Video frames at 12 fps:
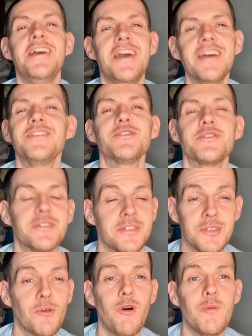it's just
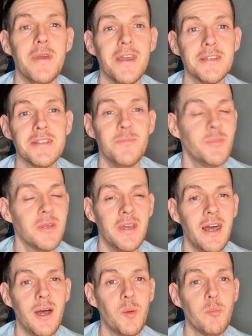so amazing.
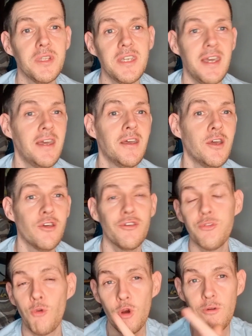Um, but yeah,
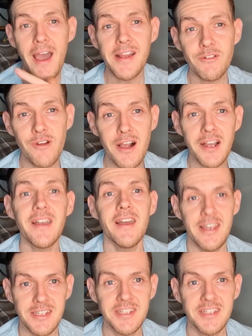Thor Ragnarok is